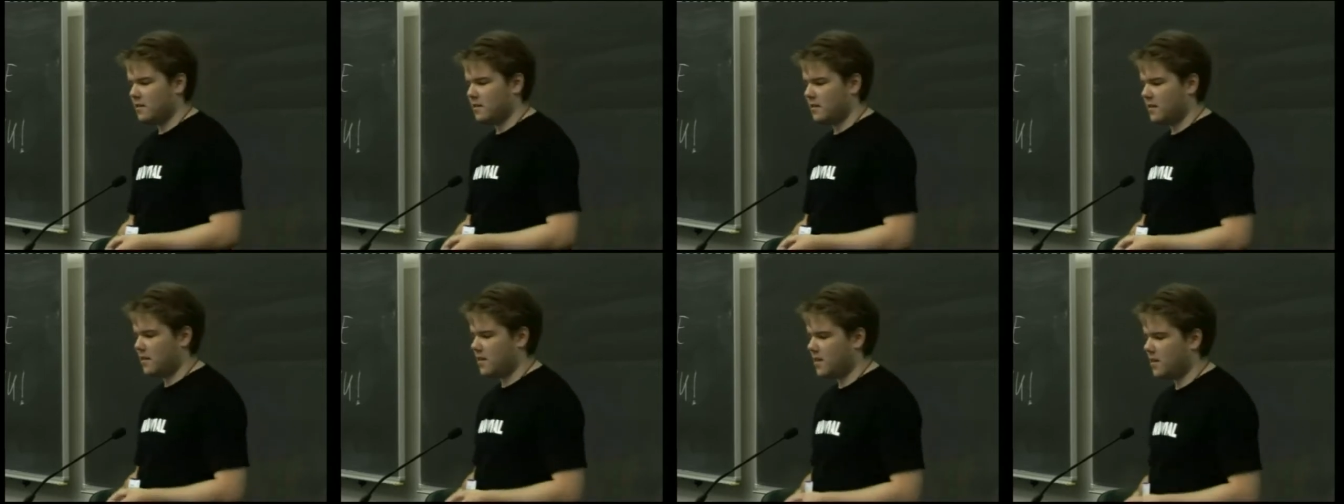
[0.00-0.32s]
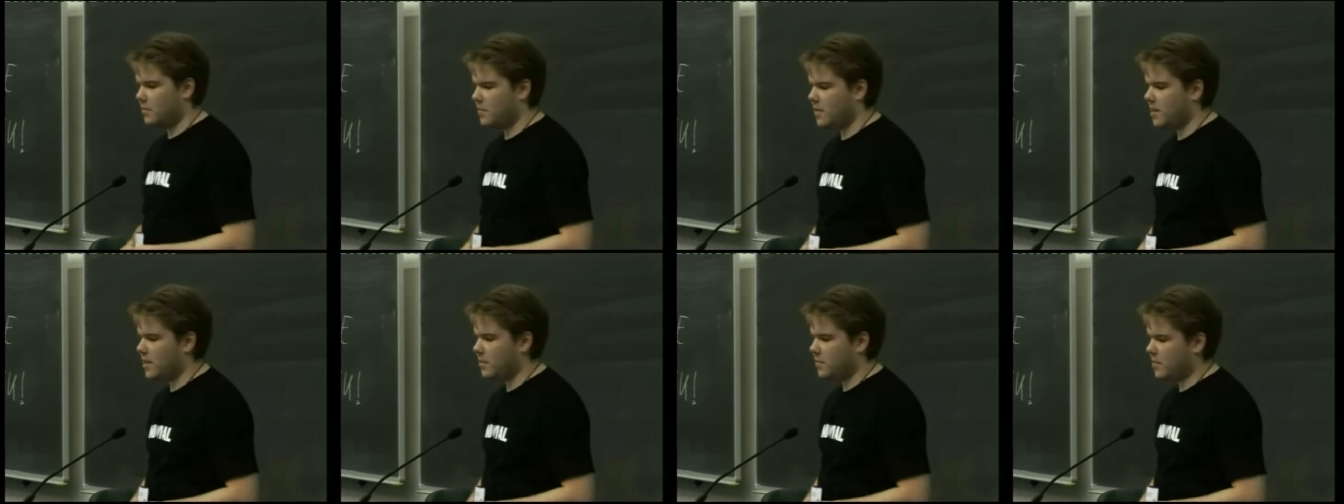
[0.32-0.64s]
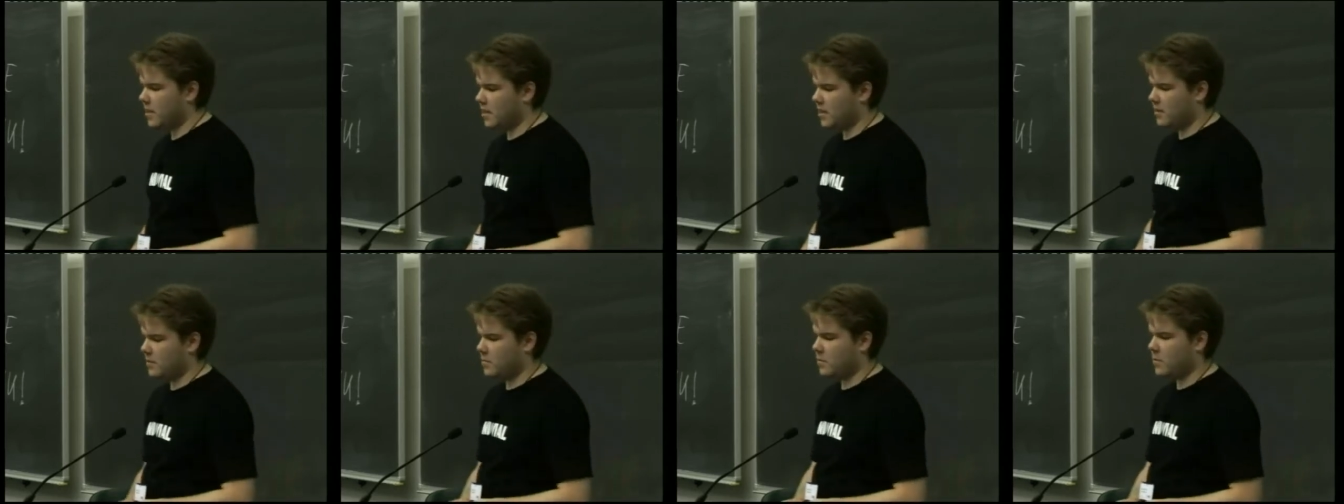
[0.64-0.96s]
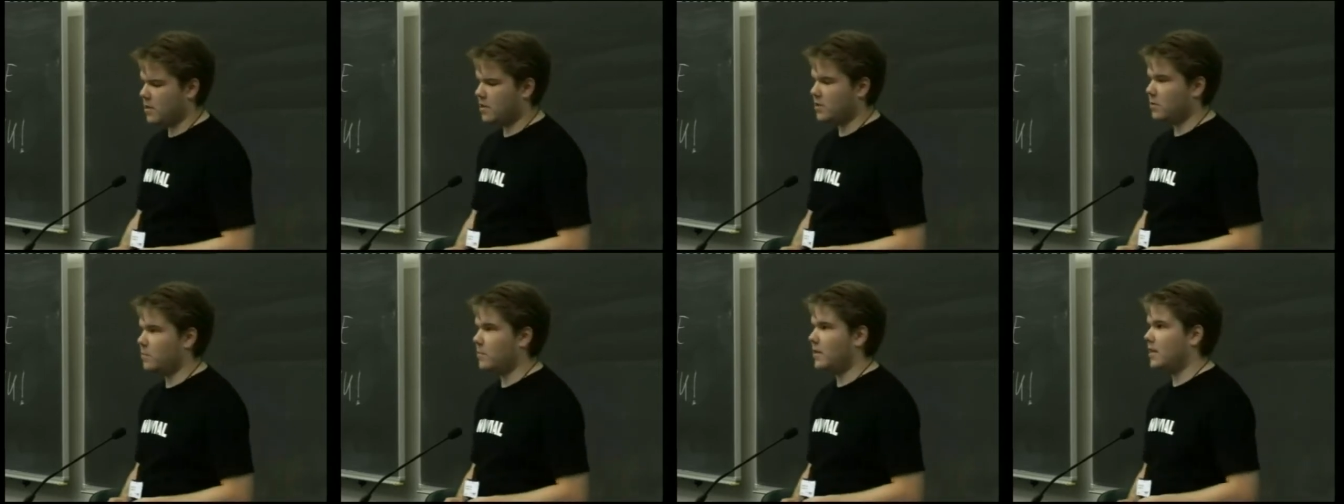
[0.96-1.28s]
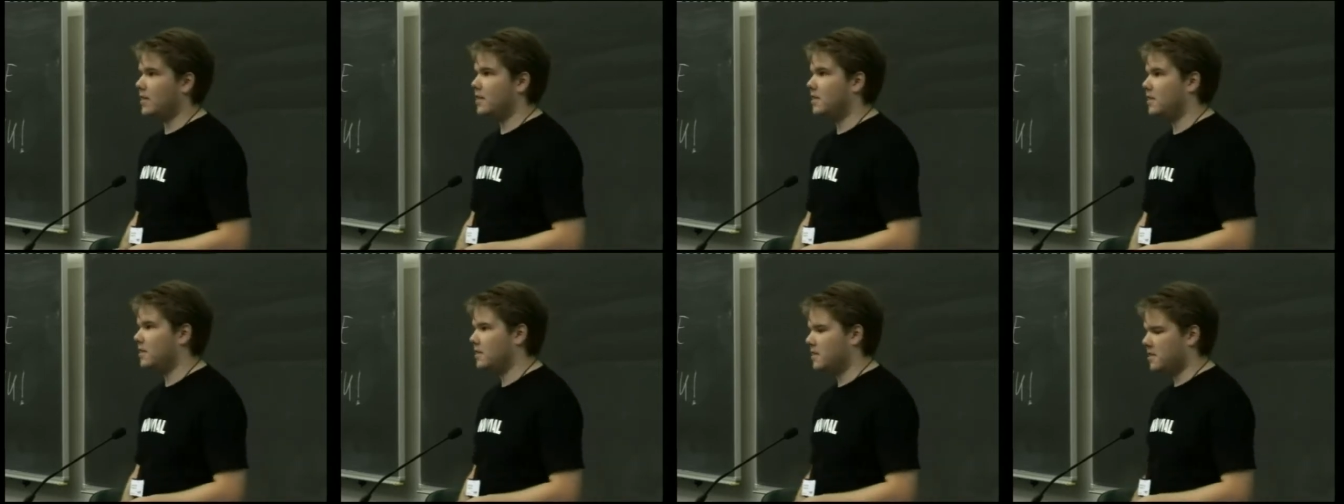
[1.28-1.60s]
libdb wants to
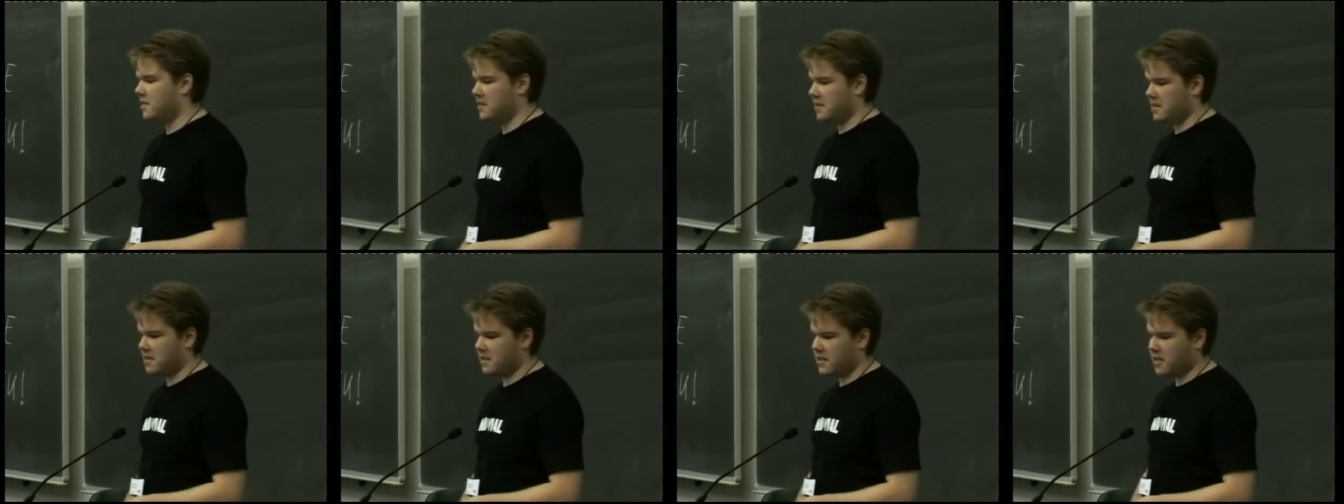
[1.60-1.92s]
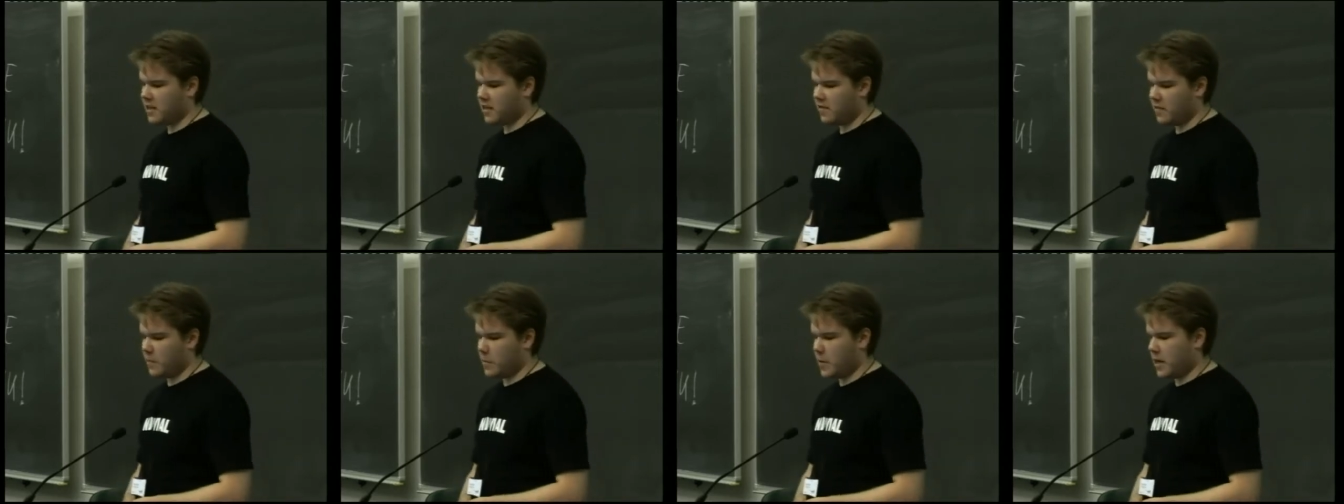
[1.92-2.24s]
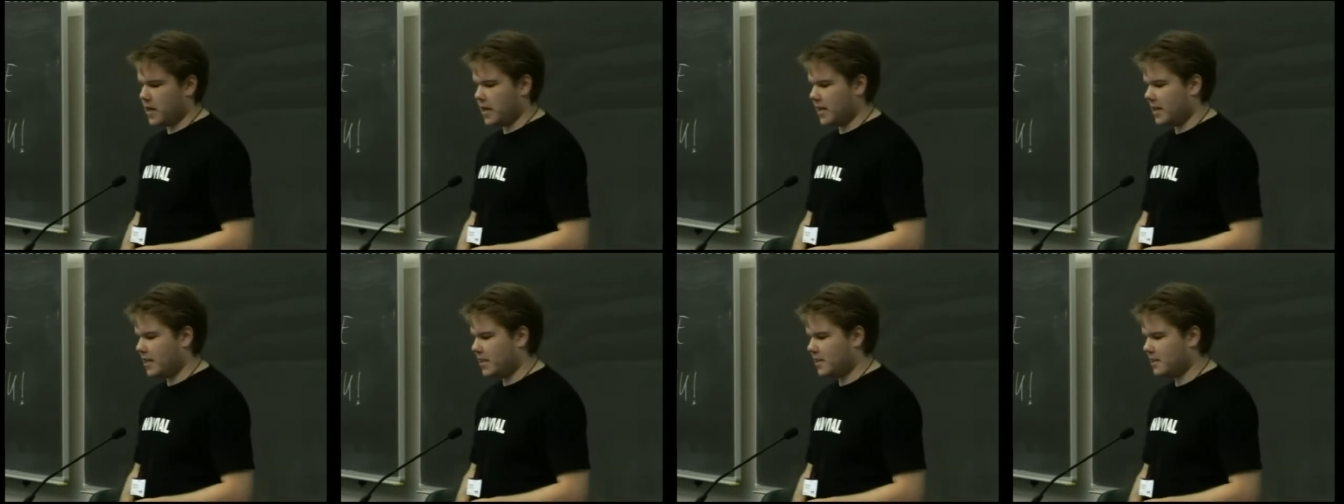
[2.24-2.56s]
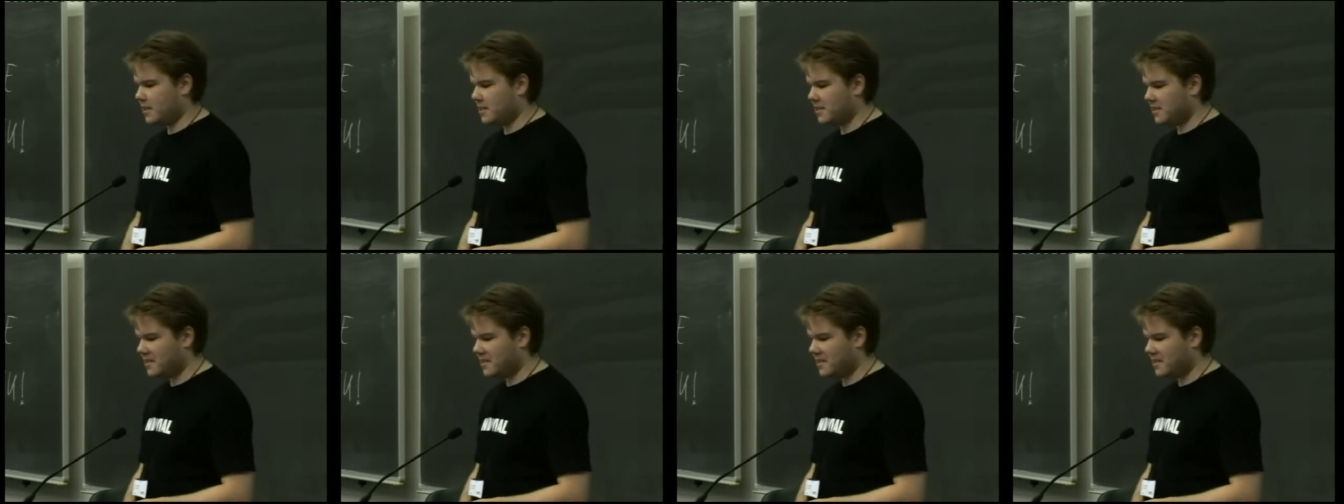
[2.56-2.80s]
build its Java bindings.